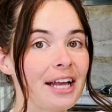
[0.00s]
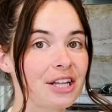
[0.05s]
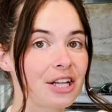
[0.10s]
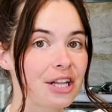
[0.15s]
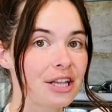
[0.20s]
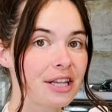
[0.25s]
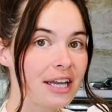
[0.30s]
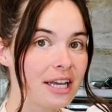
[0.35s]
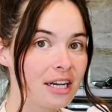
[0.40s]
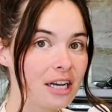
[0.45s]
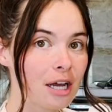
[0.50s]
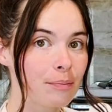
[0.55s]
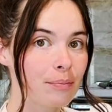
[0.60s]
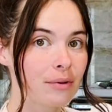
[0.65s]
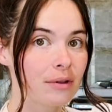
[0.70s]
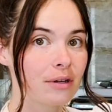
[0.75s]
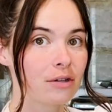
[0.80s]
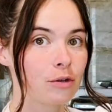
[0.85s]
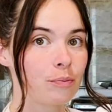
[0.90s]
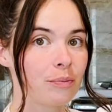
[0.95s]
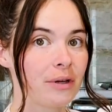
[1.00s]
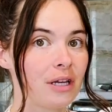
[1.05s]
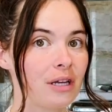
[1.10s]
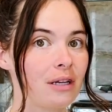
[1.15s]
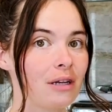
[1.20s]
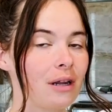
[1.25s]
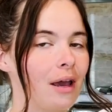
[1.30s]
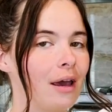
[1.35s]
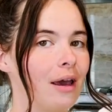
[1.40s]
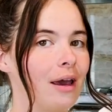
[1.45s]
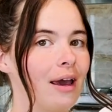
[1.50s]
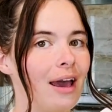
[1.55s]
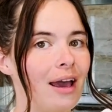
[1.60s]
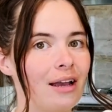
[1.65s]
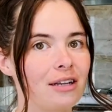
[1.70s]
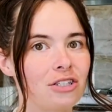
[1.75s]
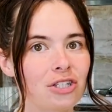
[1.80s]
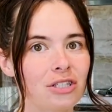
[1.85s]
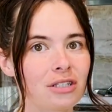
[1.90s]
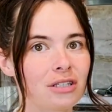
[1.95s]
clean up a little bit,
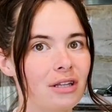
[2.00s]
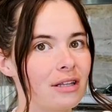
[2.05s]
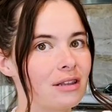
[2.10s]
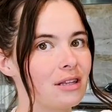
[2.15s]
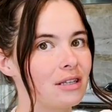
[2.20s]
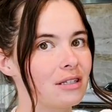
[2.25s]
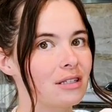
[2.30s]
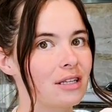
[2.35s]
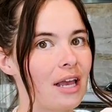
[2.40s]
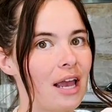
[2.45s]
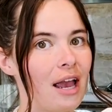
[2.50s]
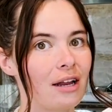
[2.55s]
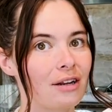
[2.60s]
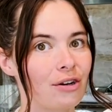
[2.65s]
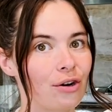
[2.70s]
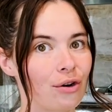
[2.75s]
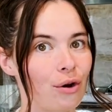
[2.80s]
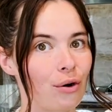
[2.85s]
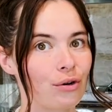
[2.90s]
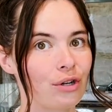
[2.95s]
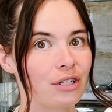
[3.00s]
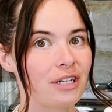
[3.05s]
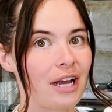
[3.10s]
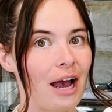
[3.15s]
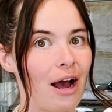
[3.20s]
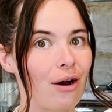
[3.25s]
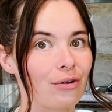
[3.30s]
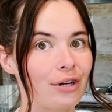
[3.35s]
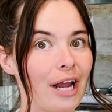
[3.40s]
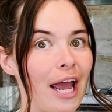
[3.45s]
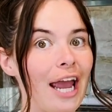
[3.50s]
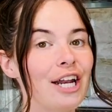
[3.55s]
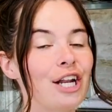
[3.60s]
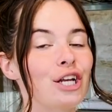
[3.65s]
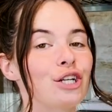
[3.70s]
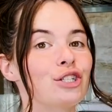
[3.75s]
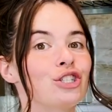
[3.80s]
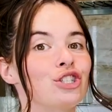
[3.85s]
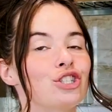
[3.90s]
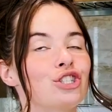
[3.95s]
and just let this canner go to town. It
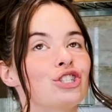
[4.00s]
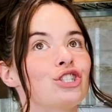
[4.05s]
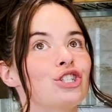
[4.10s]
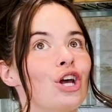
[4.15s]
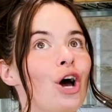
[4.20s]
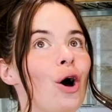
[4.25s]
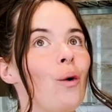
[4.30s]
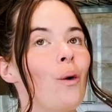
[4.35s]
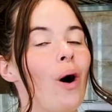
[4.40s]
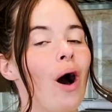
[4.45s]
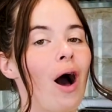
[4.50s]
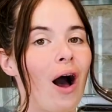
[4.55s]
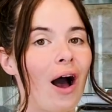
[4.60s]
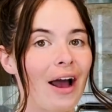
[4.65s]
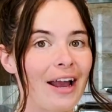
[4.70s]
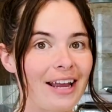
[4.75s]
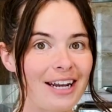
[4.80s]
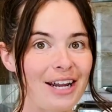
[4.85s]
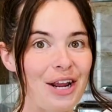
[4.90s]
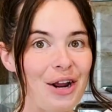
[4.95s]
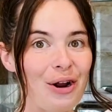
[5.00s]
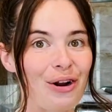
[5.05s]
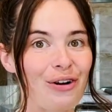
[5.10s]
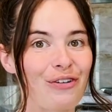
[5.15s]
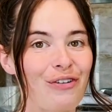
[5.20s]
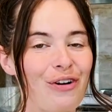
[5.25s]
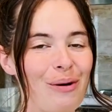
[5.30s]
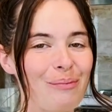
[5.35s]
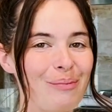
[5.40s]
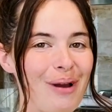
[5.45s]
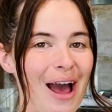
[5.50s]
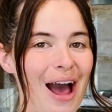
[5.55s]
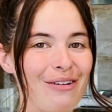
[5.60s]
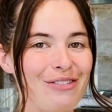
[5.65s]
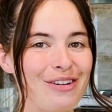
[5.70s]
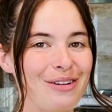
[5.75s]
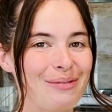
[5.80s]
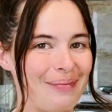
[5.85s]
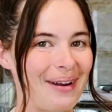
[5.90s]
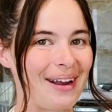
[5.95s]
is so hot in here from
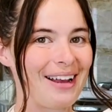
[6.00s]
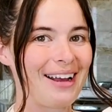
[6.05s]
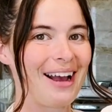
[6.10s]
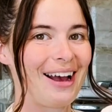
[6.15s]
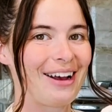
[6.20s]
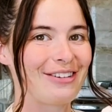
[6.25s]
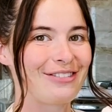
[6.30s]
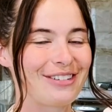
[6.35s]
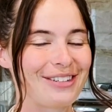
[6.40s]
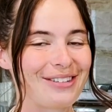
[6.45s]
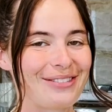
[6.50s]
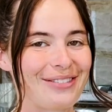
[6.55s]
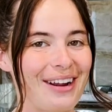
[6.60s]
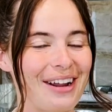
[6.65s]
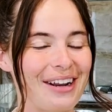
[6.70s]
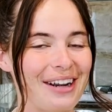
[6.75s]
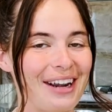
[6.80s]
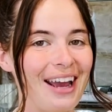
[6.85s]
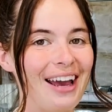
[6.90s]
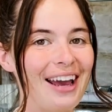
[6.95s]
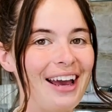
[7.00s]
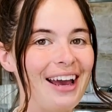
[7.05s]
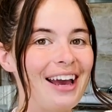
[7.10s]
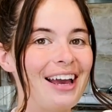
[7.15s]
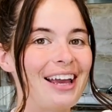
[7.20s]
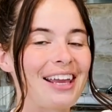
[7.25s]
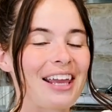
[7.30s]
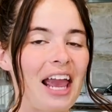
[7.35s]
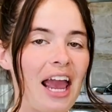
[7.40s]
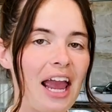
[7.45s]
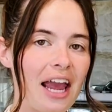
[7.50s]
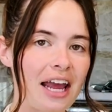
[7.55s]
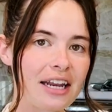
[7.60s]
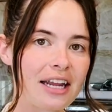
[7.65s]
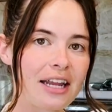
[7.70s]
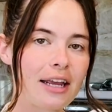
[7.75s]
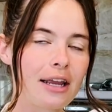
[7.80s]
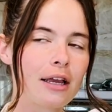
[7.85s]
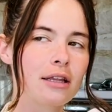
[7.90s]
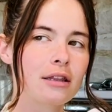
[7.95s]
having my oven run.
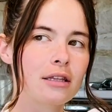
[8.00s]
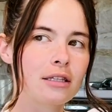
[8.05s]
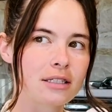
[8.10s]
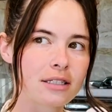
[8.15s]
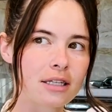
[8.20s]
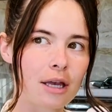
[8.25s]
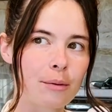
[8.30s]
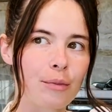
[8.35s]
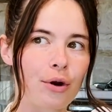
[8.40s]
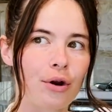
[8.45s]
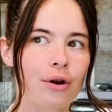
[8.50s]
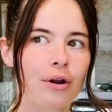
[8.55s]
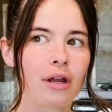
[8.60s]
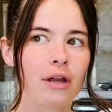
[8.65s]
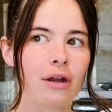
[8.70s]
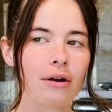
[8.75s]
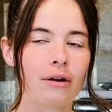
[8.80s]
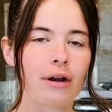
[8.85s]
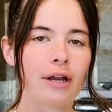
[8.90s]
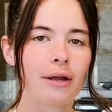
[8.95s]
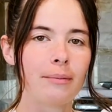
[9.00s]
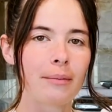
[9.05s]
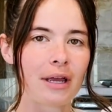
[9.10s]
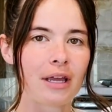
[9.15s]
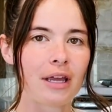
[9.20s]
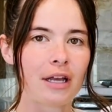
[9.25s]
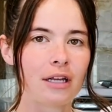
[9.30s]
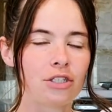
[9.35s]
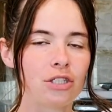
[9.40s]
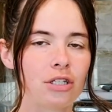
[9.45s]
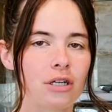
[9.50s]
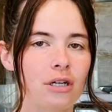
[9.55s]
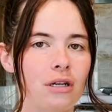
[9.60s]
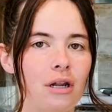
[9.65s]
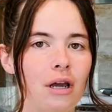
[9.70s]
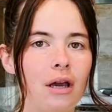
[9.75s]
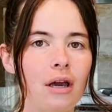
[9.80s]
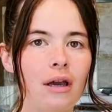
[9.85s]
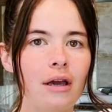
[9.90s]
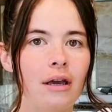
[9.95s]
Canning in the summer here in my kitchen
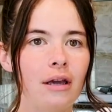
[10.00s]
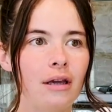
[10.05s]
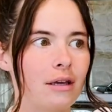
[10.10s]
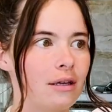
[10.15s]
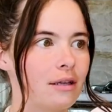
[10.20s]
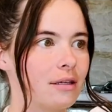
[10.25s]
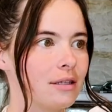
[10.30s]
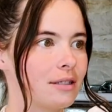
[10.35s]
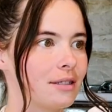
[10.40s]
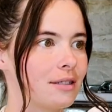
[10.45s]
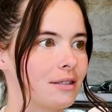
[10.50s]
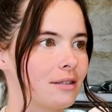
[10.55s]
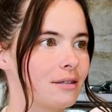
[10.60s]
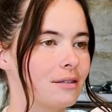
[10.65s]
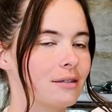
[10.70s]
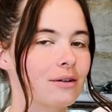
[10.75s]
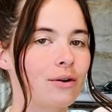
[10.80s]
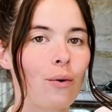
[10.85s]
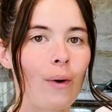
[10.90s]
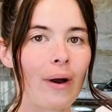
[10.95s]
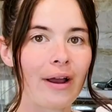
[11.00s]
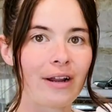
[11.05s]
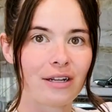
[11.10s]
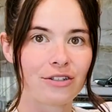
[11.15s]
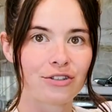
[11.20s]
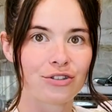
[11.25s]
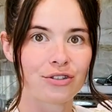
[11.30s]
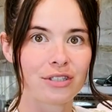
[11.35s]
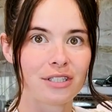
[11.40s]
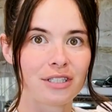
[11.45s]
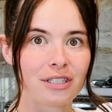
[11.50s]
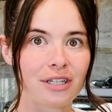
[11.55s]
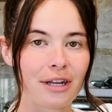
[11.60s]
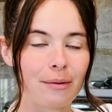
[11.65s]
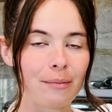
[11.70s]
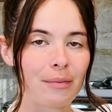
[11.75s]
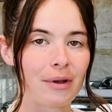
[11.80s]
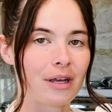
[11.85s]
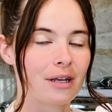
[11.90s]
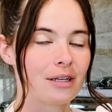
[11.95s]
is quite interesting
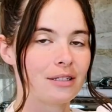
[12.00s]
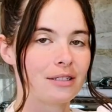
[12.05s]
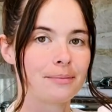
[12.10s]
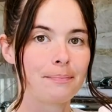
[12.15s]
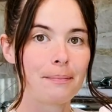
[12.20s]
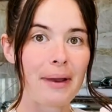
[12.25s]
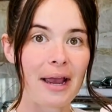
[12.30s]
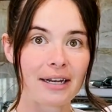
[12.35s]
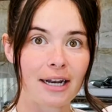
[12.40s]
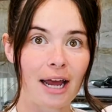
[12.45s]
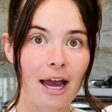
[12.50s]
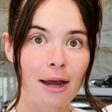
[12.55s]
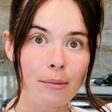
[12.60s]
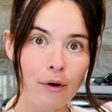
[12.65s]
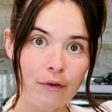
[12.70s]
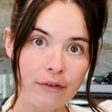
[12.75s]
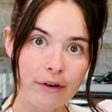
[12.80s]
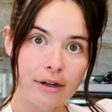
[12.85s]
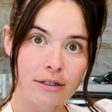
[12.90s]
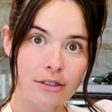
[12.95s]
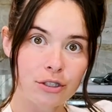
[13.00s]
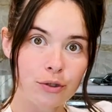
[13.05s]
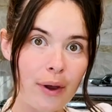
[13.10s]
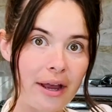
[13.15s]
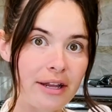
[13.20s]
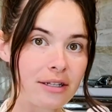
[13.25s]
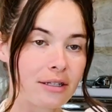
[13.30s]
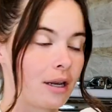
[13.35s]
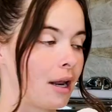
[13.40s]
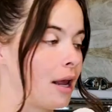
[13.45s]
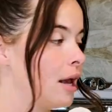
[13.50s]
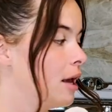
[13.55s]
because, man, I'm over here sweating.